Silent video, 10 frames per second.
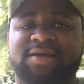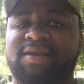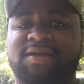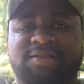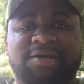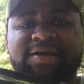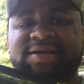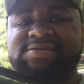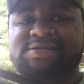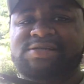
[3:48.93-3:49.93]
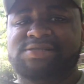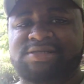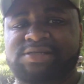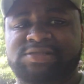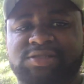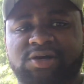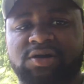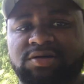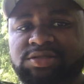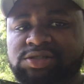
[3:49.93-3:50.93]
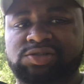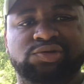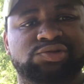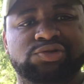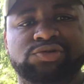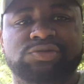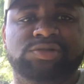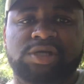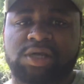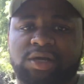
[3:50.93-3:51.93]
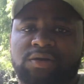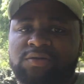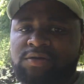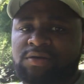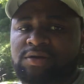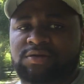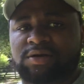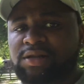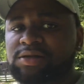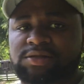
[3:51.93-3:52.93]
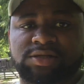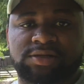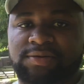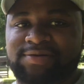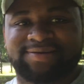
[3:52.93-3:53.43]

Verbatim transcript: it ain't that, it's easy to install. It's just two screws you take out. I looked it up.